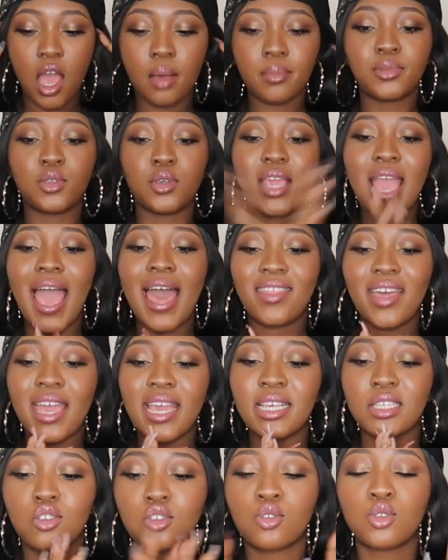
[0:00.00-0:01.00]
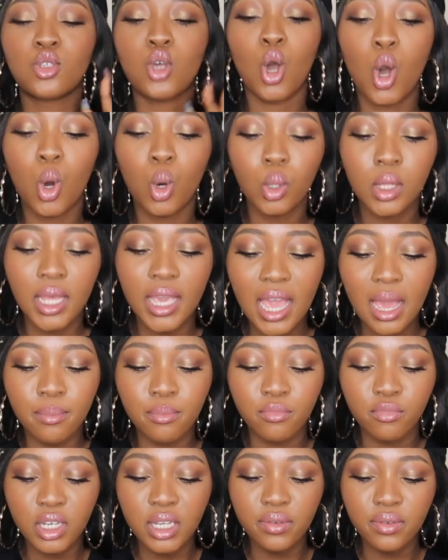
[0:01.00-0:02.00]
So yeah, that is totally,
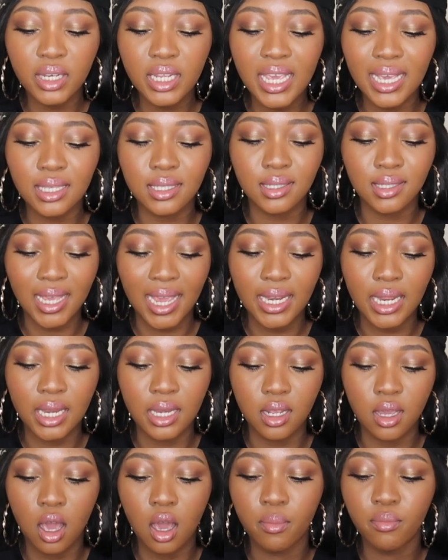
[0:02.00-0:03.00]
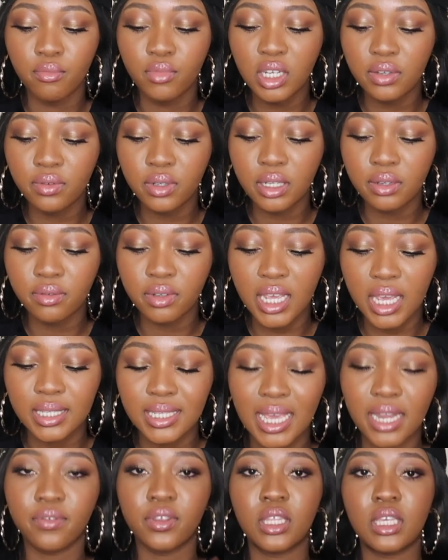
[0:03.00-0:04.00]
I'm really excited, y'all. I'm really
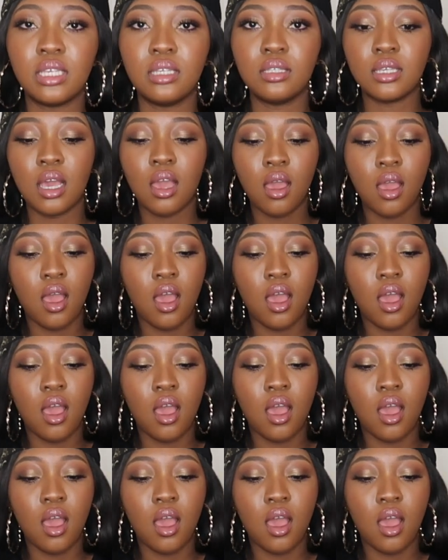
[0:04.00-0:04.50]
excited for these.